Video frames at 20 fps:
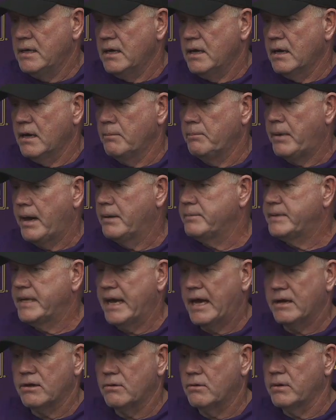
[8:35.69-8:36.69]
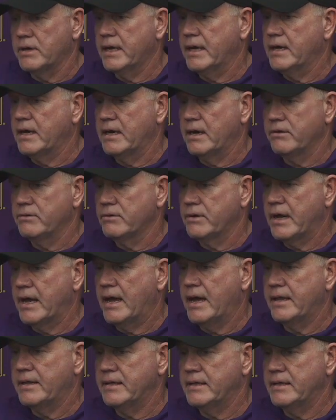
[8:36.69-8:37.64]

Bob Diaco, again, another guy